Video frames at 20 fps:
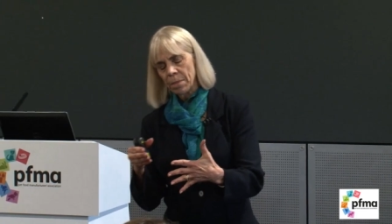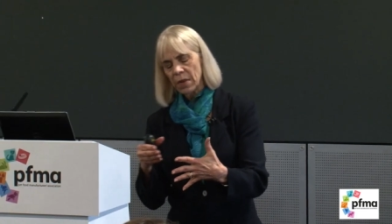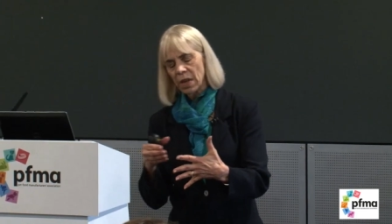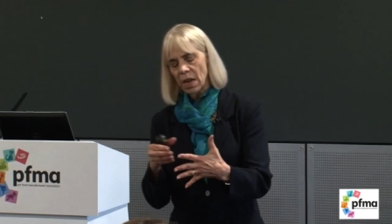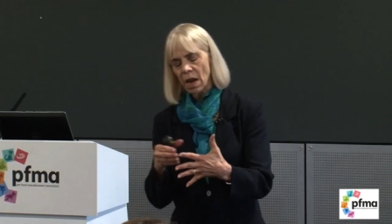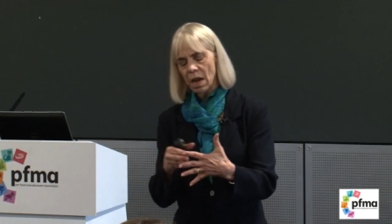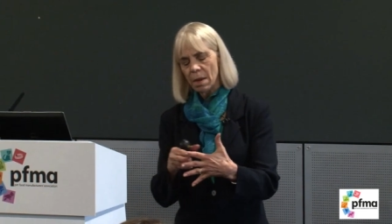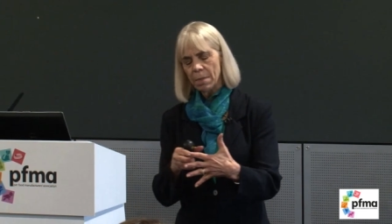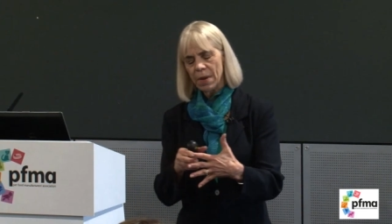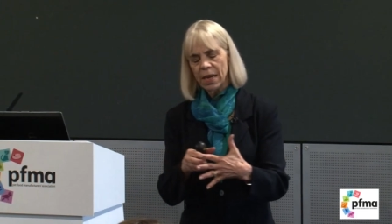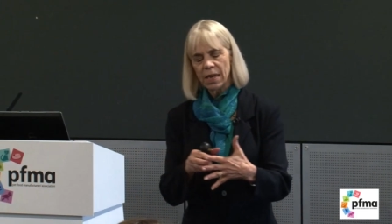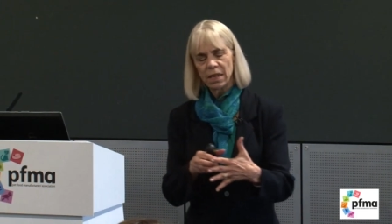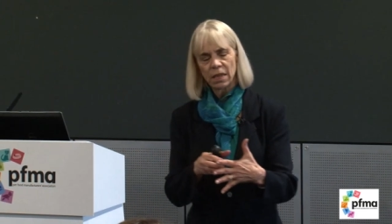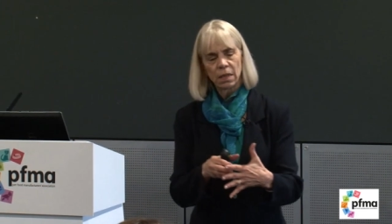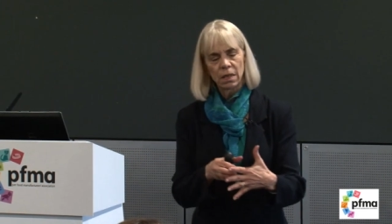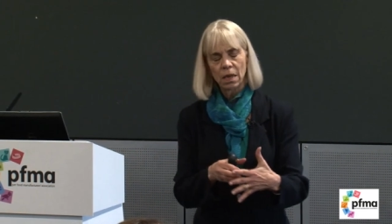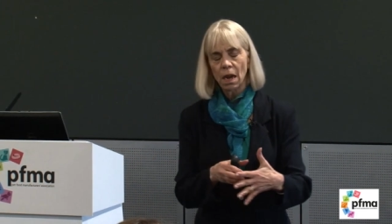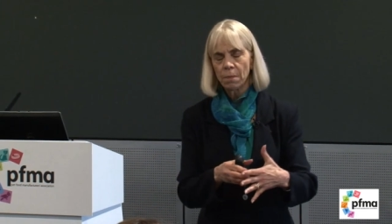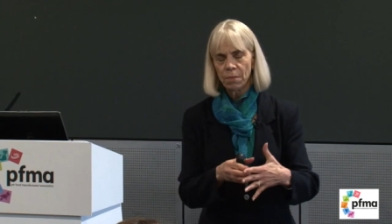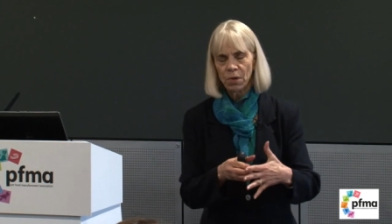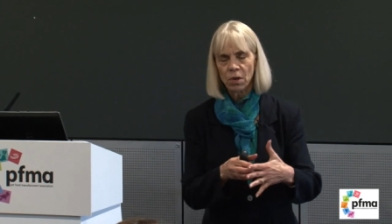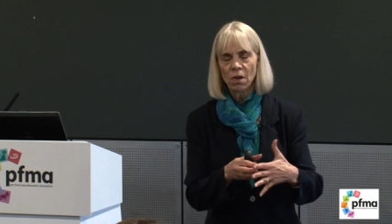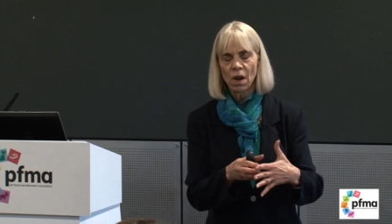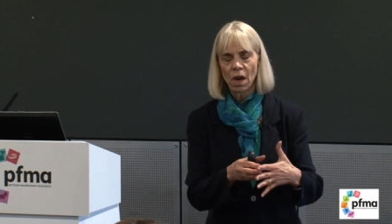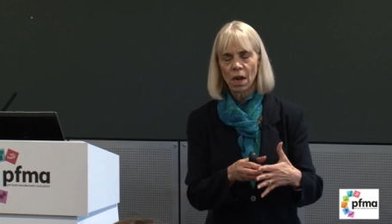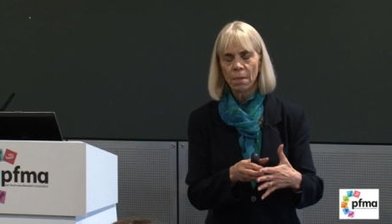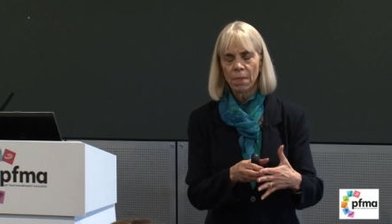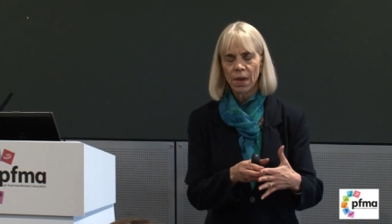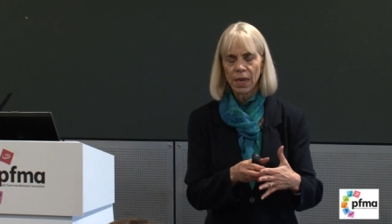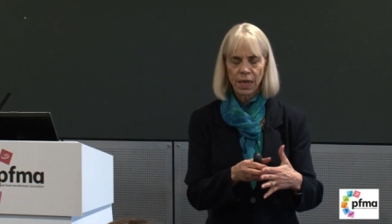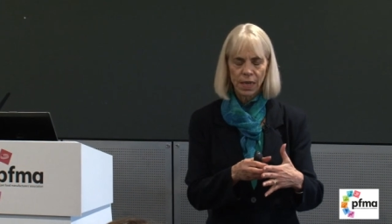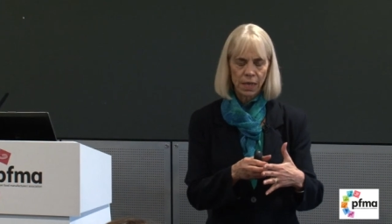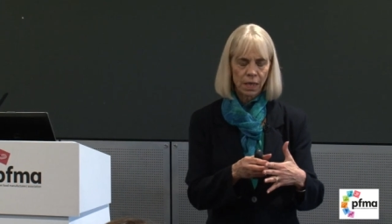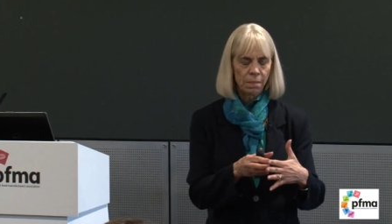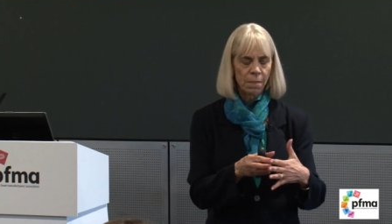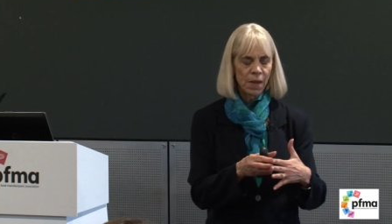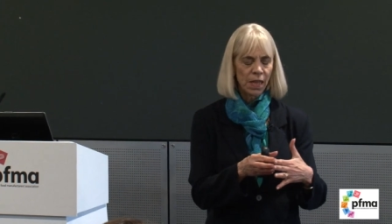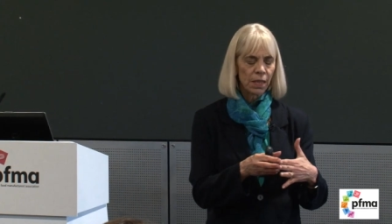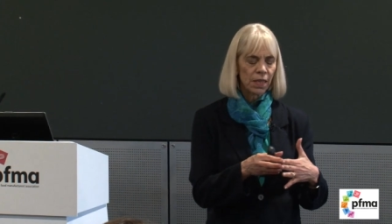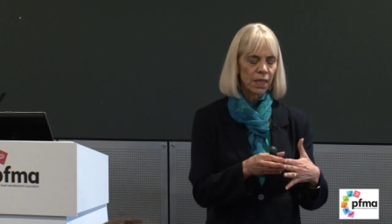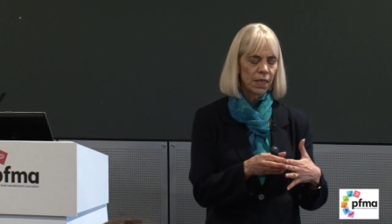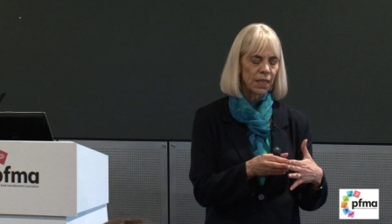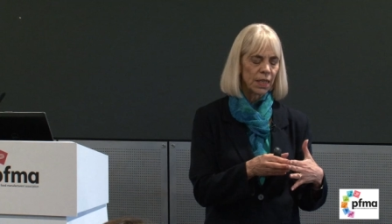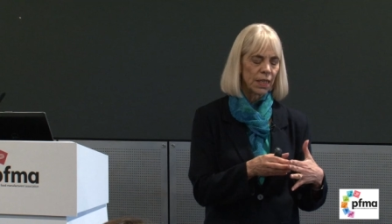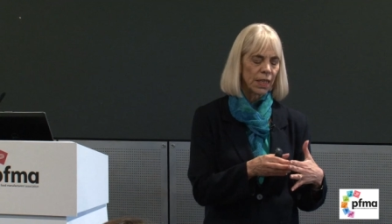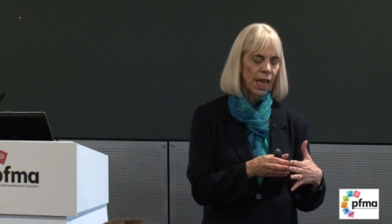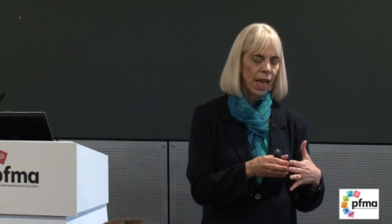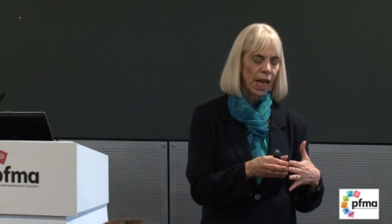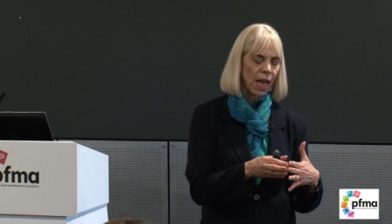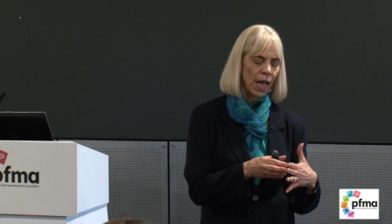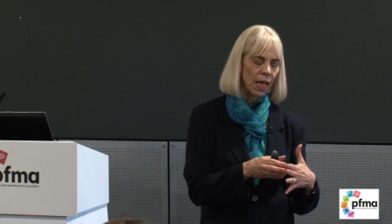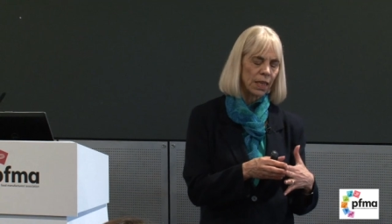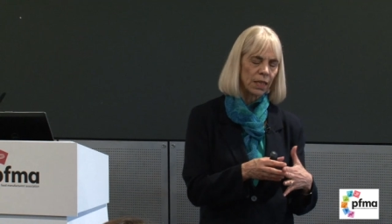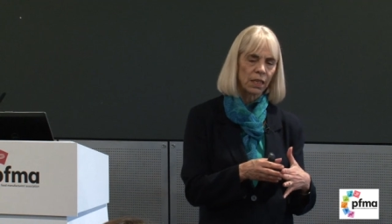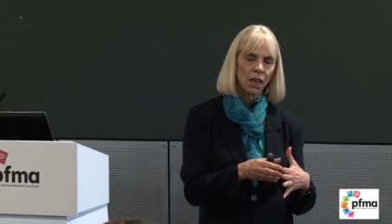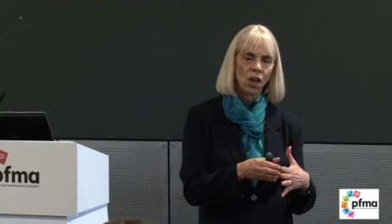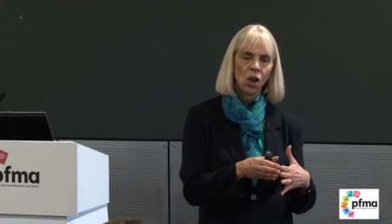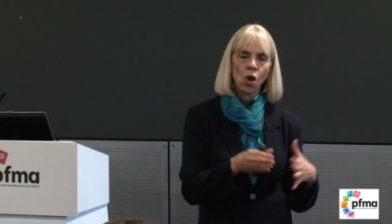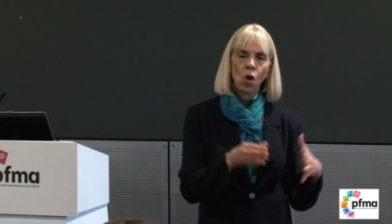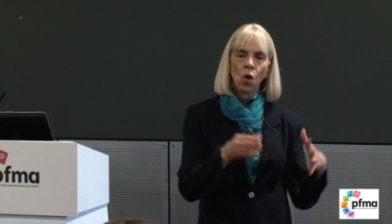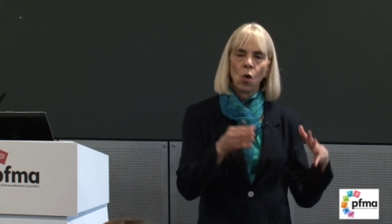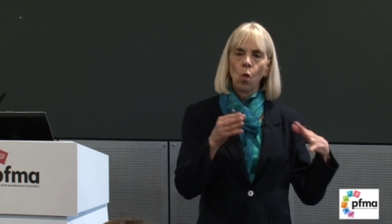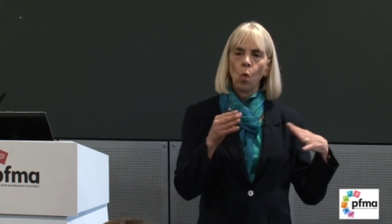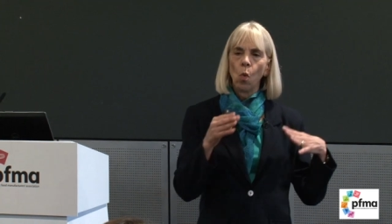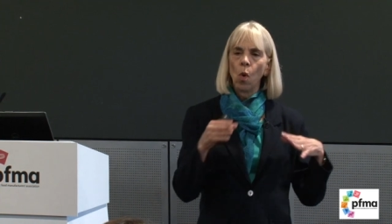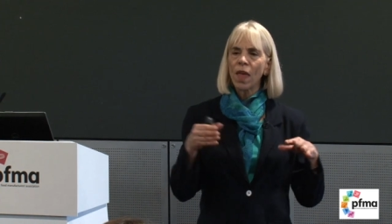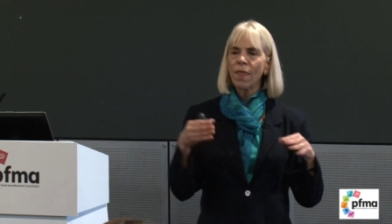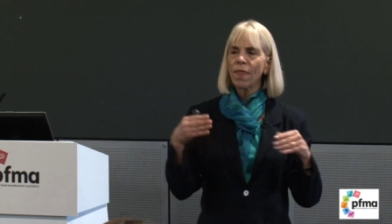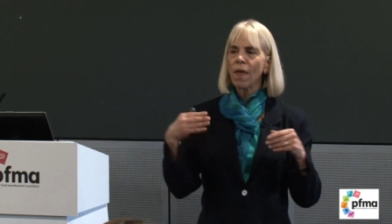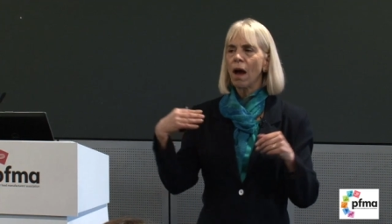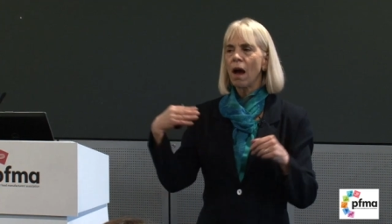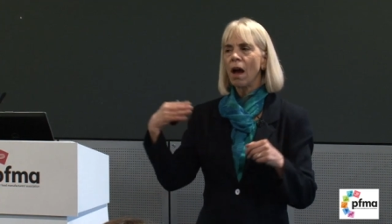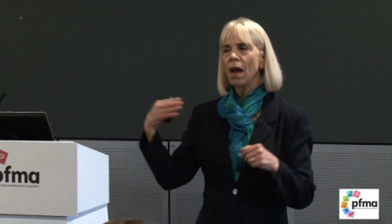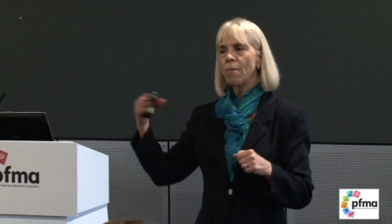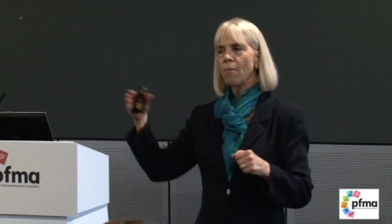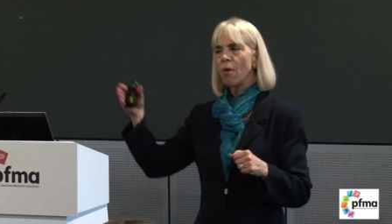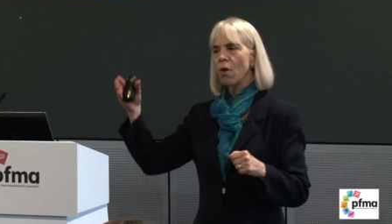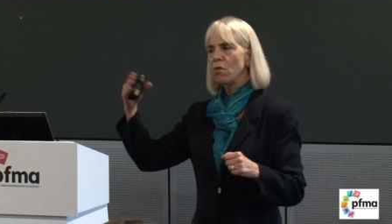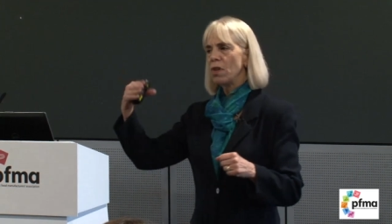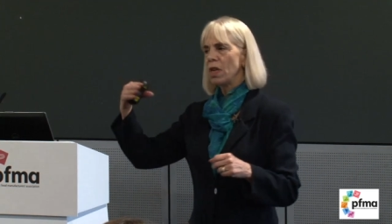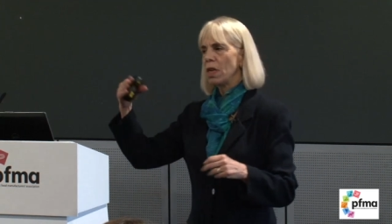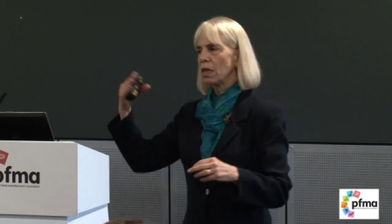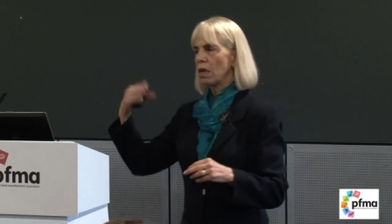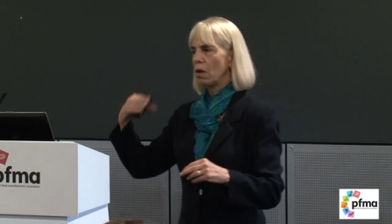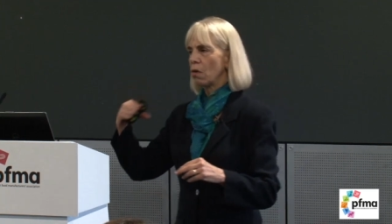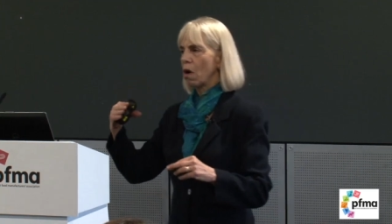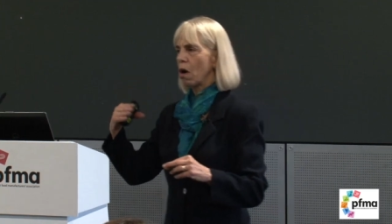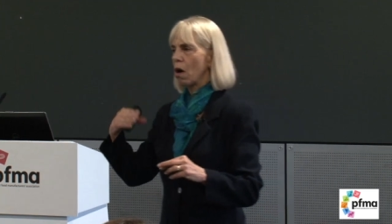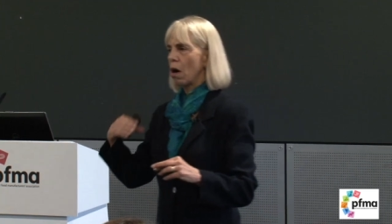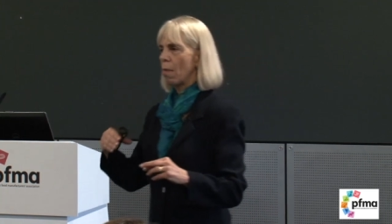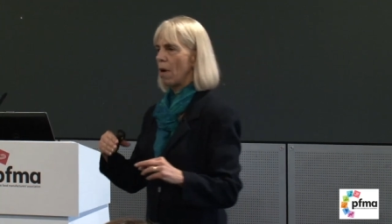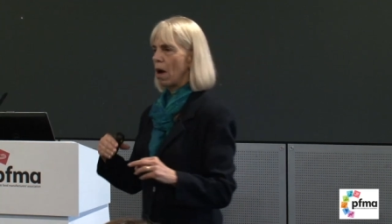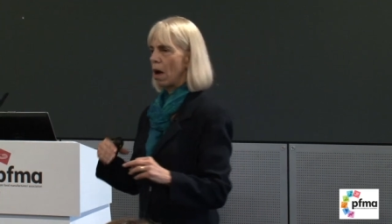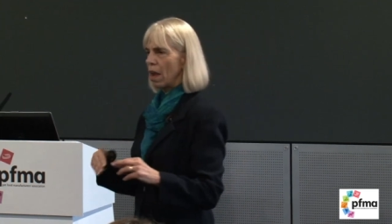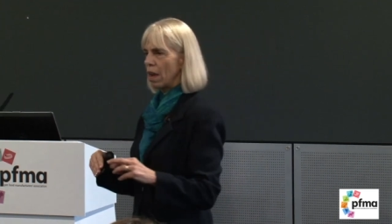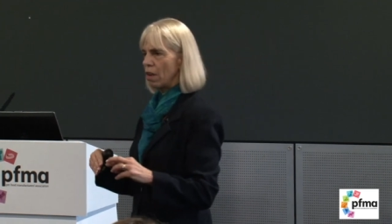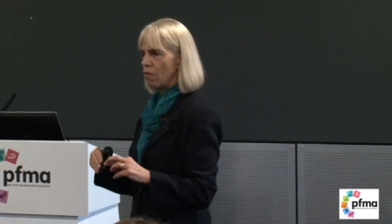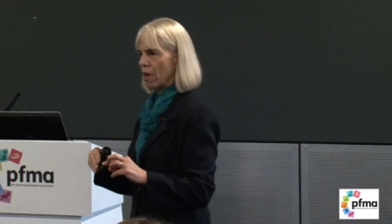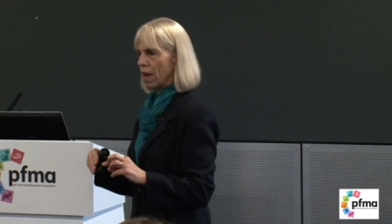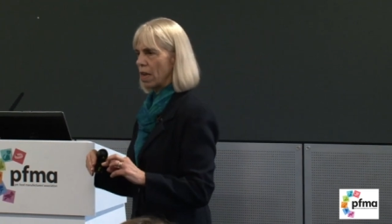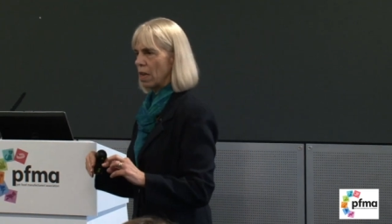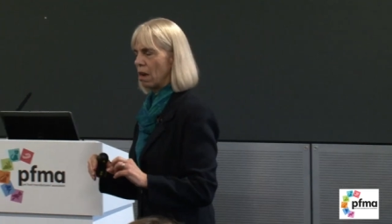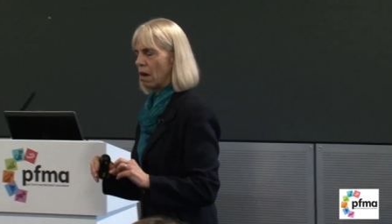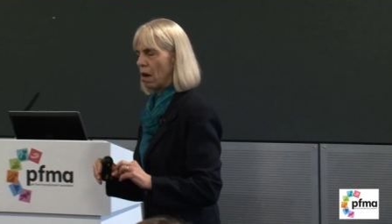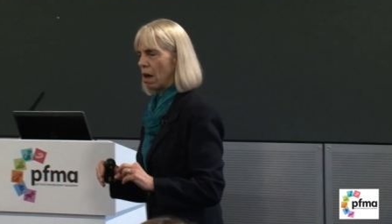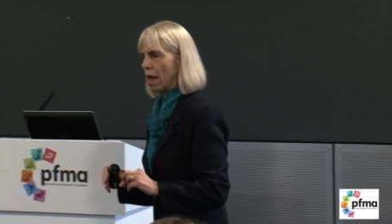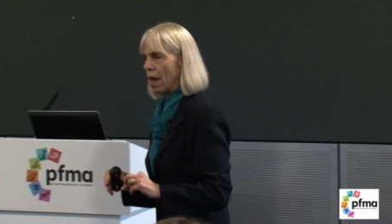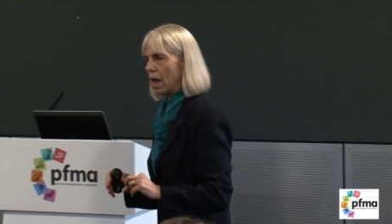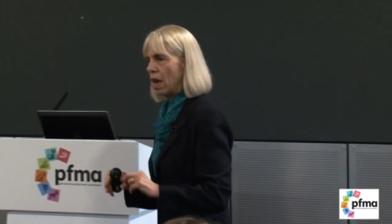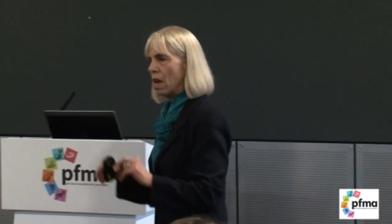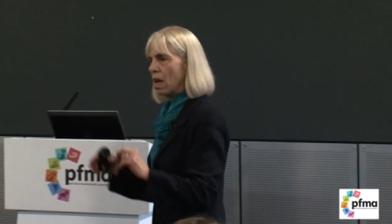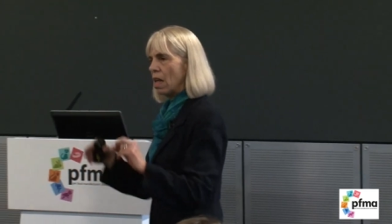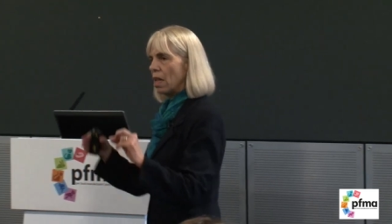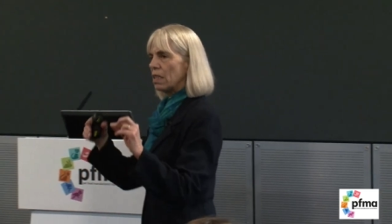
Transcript: diabetes, type 2 diabetes mellitus in cats with a high protein, low carbohydrate diet,